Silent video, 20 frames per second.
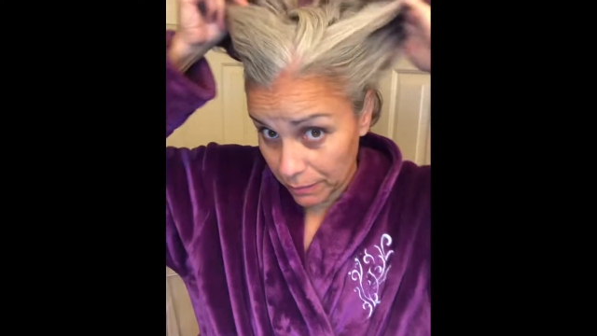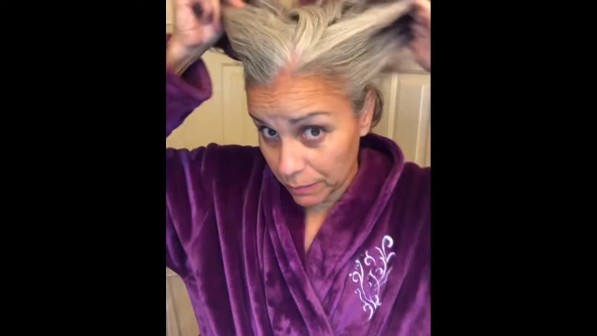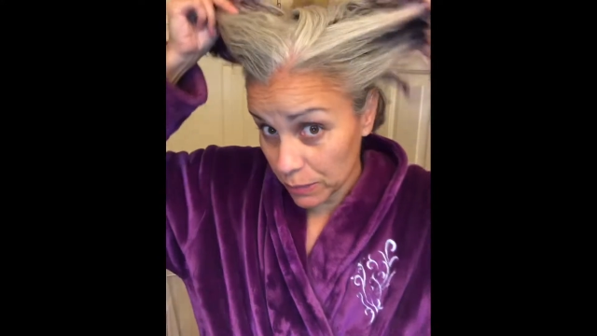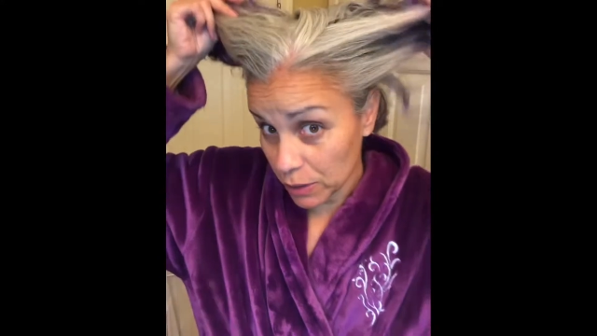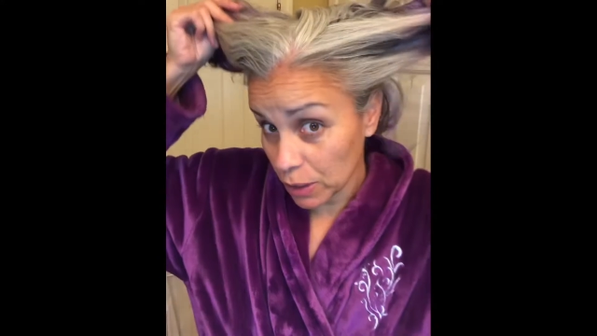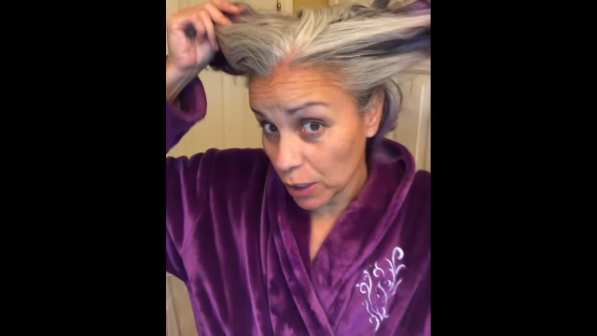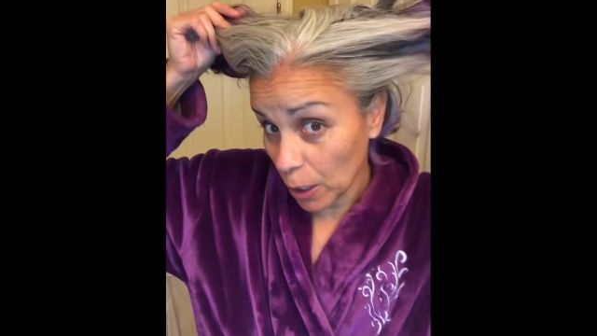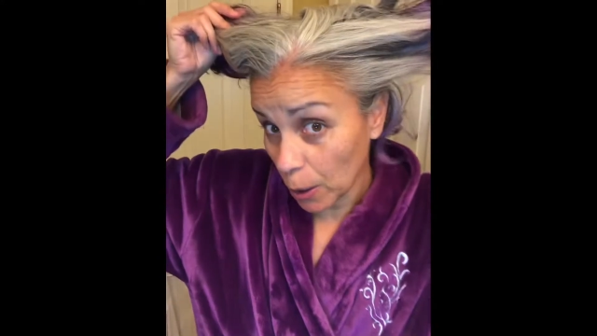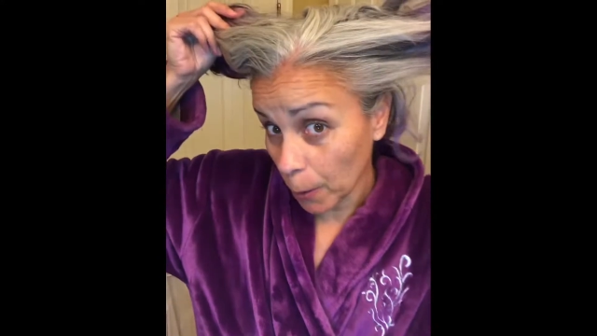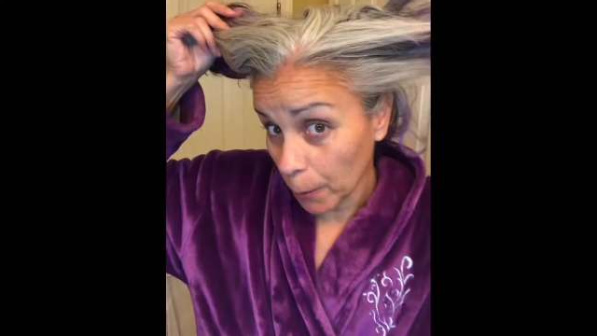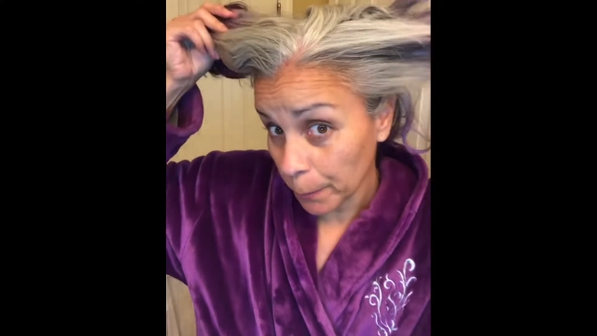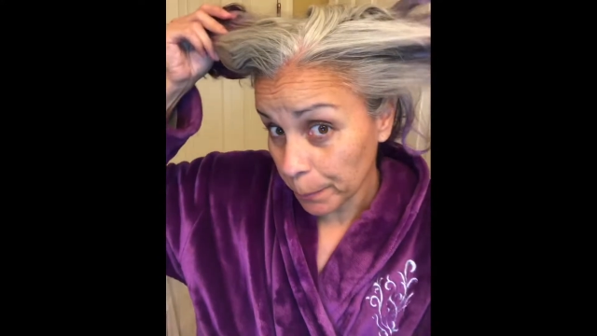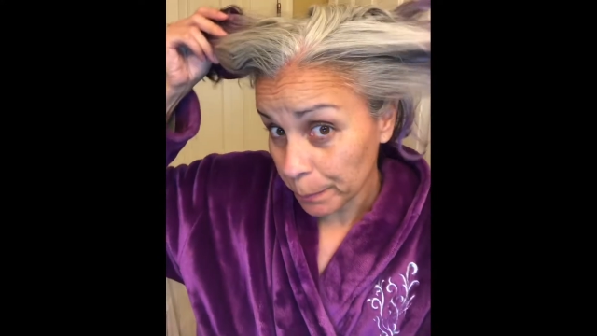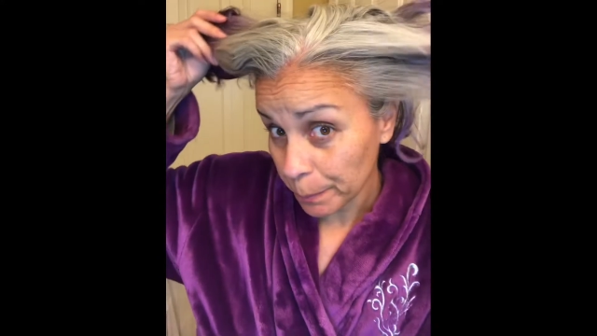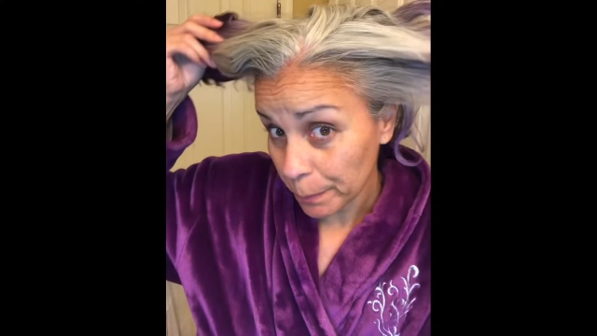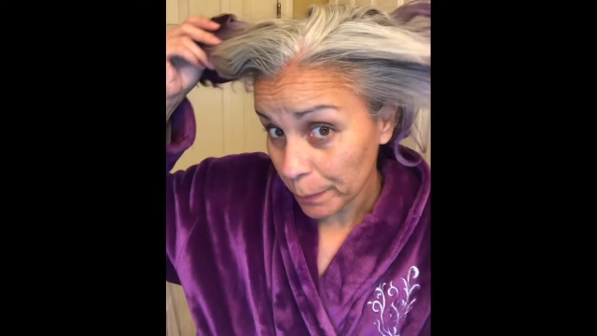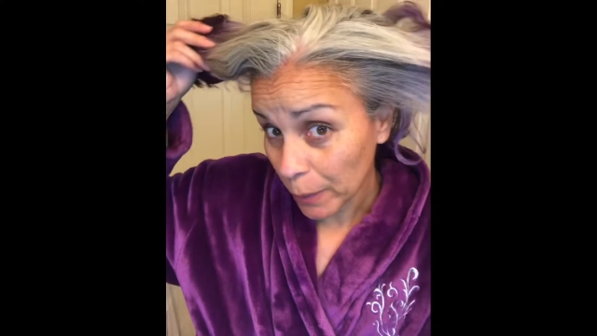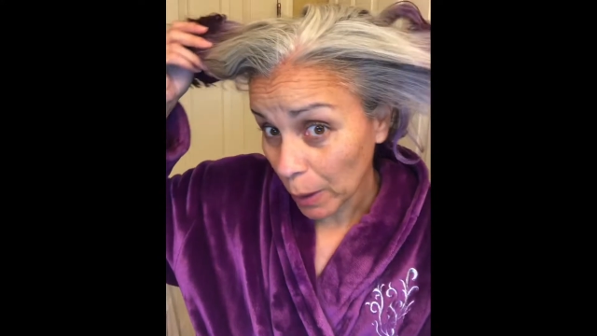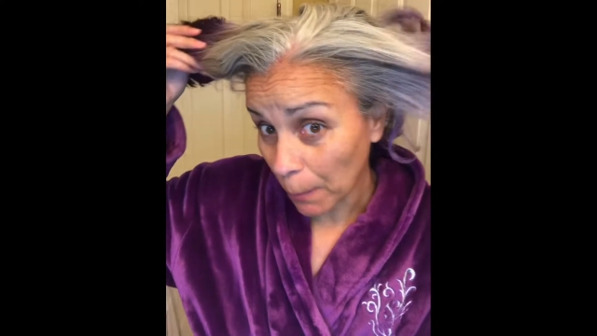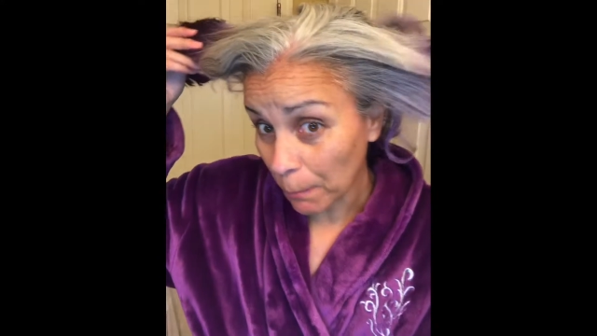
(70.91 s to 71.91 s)
So,
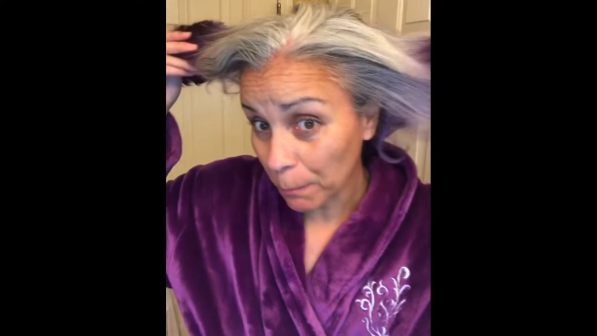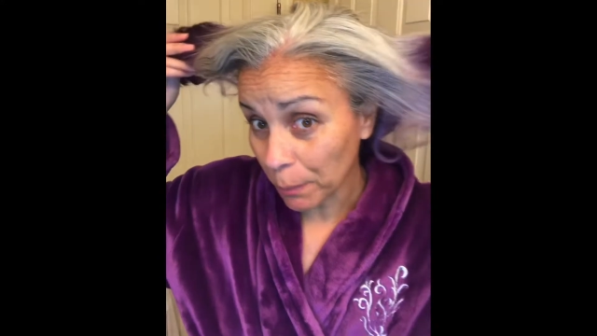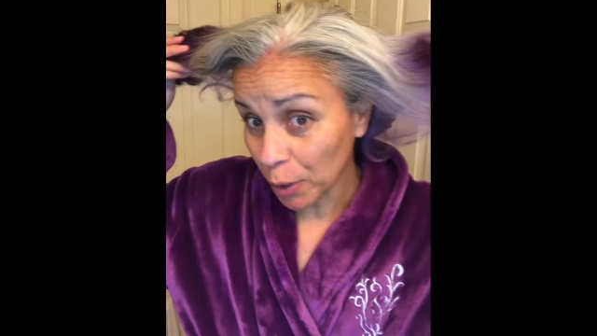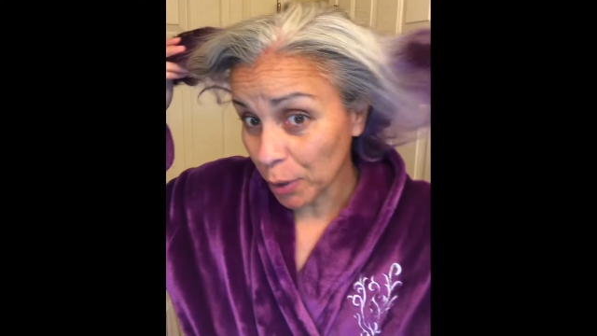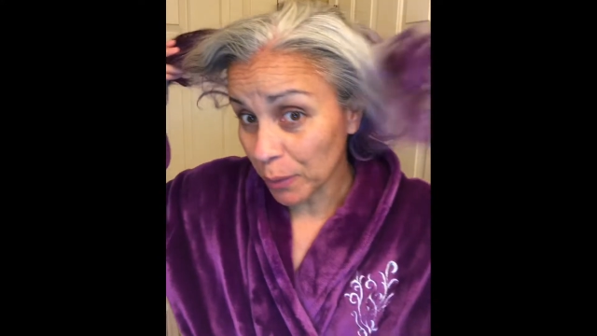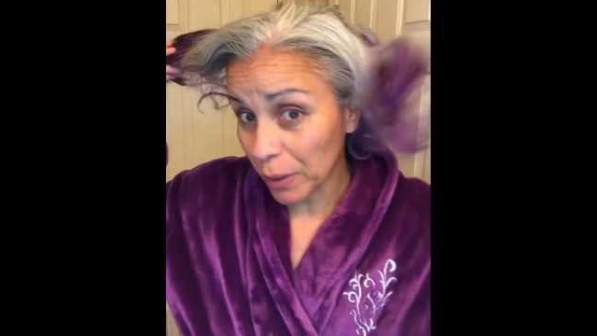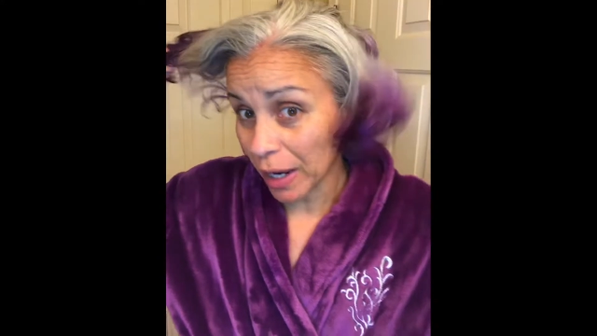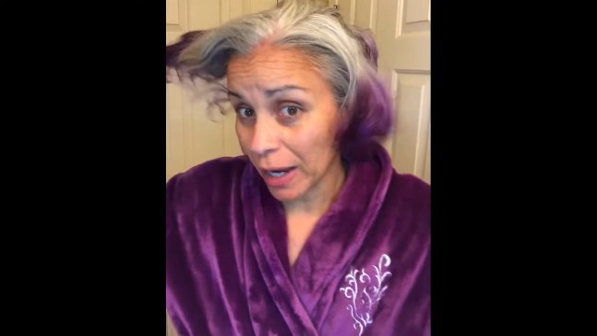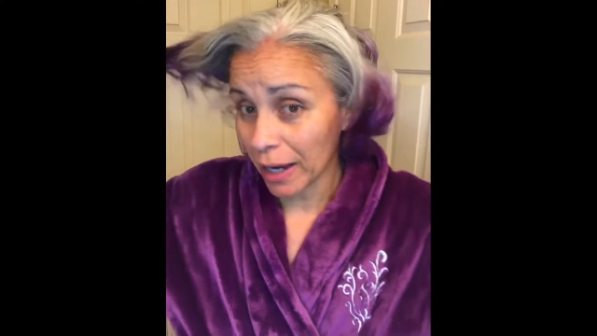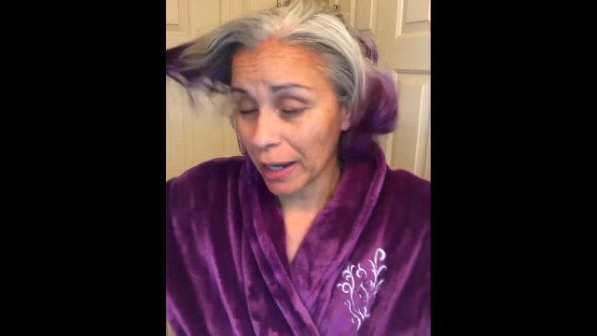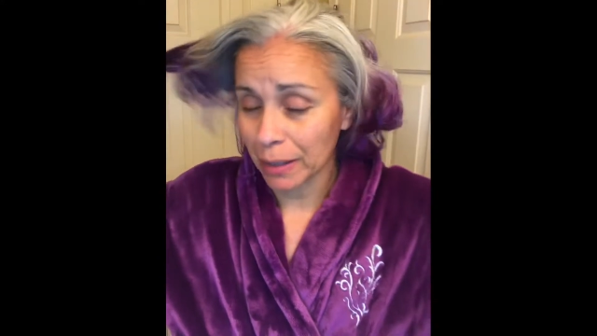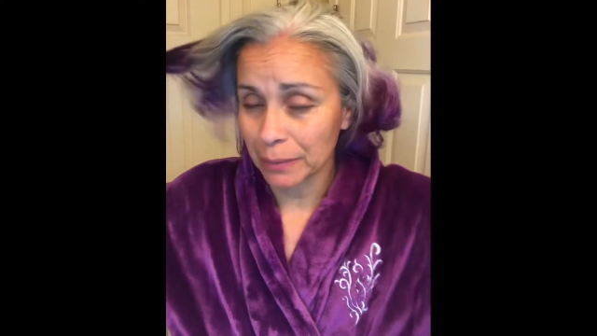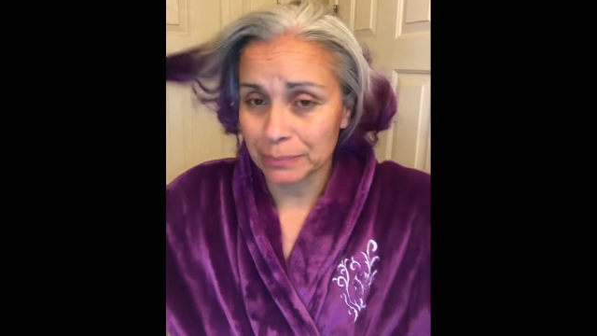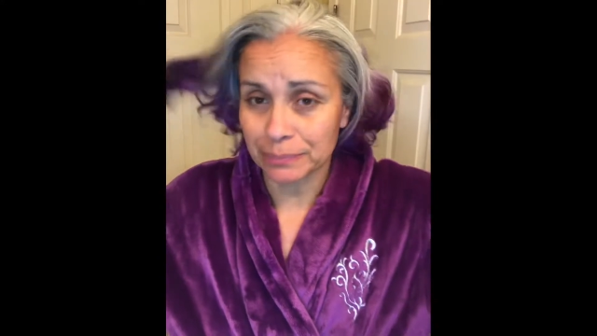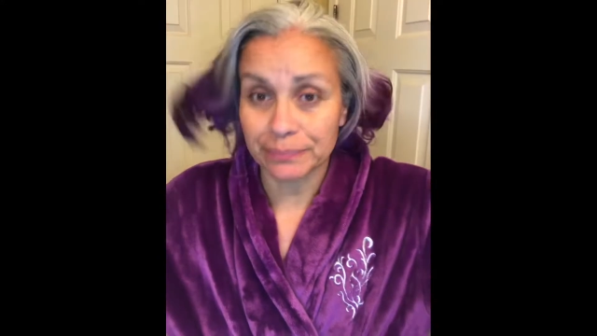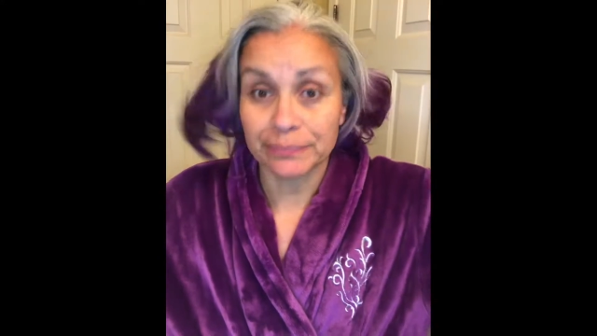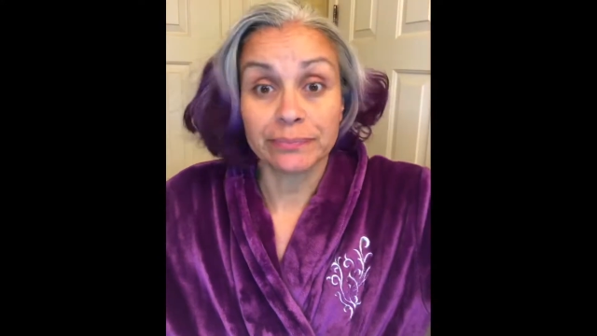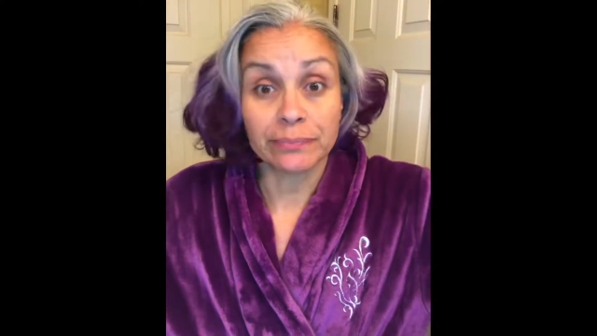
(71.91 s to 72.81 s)
per, um,